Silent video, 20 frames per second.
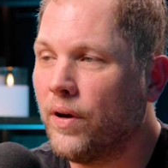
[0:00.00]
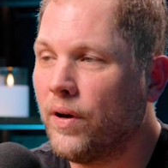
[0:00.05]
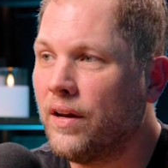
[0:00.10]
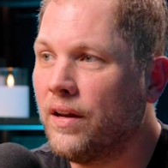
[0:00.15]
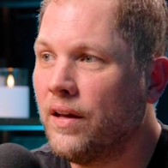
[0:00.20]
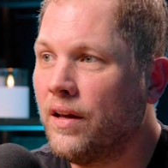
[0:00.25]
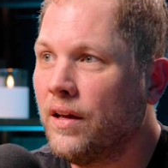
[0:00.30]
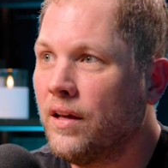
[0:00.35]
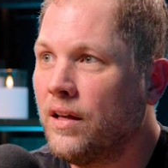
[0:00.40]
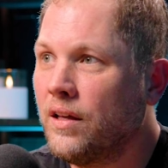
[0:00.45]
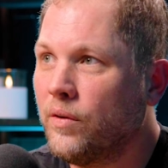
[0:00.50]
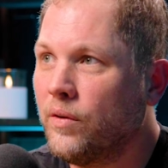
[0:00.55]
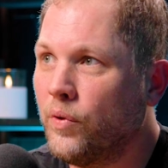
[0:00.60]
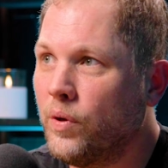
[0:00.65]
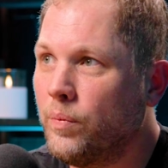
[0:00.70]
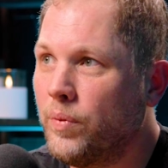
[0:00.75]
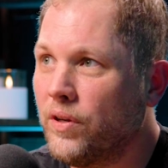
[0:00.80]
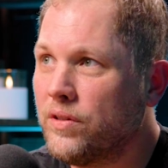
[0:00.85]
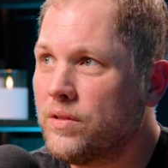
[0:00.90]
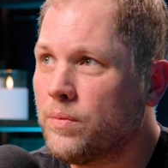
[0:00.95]
But
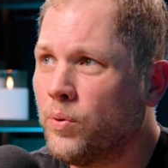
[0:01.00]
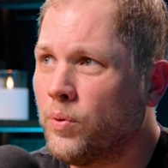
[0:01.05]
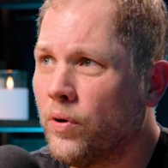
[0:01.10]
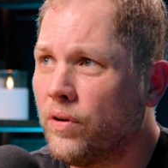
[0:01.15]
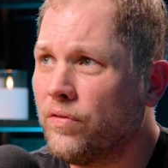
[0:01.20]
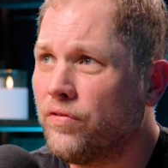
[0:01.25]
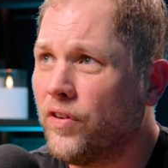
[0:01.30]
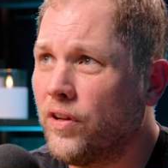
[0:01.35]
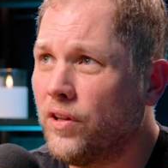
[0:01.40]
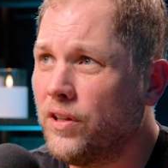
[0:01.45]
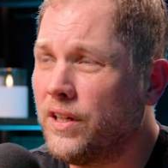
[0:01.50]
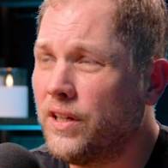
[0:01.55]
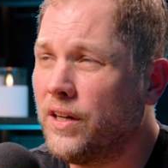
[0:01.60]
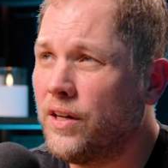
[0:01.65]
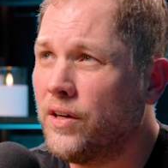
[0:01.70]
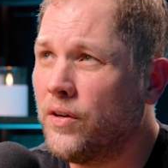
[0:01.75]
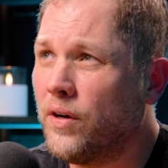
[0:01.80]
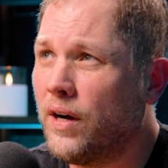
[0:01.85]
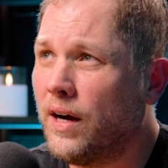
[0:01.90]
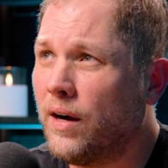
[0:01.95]
we built a
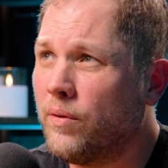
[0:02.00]
portfolio.